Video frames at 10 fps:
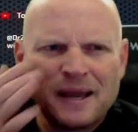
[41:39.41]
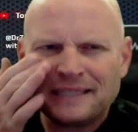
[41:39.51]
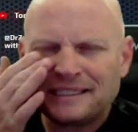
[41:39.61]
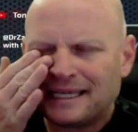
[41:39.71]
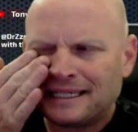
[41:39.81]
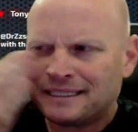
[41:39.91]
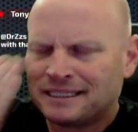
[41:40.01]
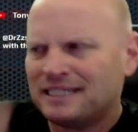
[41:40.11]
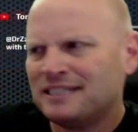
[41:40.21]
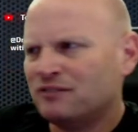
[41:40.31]
It's it
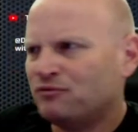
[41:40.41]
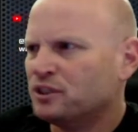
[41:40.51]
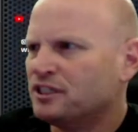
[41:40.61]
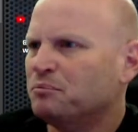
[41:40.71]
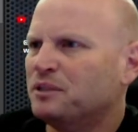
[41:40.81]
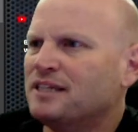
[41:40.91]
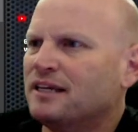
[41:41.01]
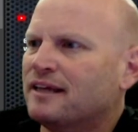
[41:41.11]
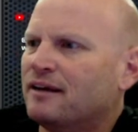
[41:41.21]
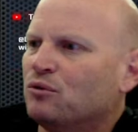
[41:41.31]
is it is unfortunate, but it's
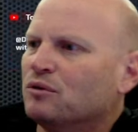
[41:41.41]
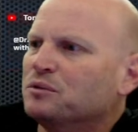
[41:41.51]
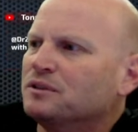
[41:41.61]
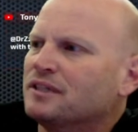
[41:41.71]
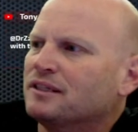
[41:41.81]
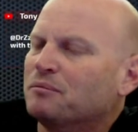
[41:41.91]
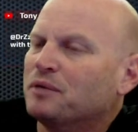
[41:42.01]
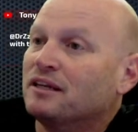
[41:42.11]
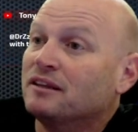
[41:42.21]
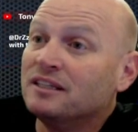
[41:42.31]
not that horrible. It's not
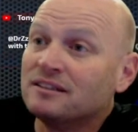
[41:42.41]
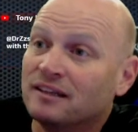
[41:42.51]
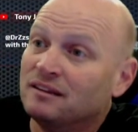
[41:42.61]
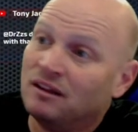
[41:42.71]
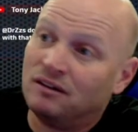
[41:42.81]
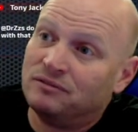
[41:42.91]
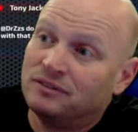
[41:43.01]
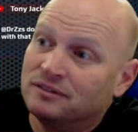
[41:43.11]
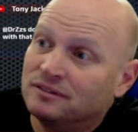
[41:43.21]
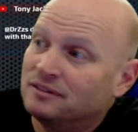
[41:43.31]
that bad. This I love.
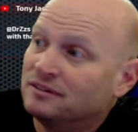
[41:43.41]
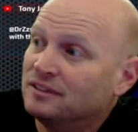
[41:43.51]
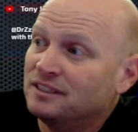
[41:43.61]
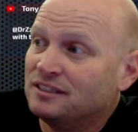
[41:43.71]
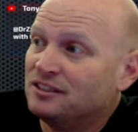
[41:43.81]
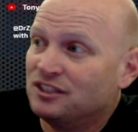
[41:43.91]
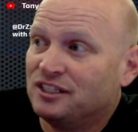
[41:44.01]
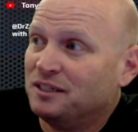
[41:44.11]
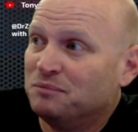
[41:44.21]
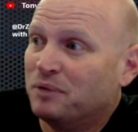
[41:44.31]
This is
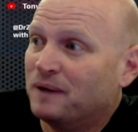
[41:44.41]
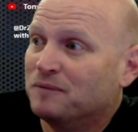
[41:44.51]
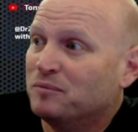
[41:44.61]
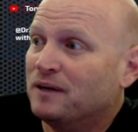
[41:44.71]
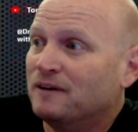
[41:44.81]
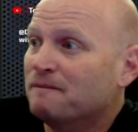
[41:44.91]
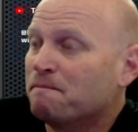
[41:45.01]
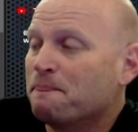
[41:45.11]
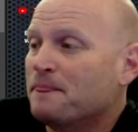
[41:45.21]
just getting better and better.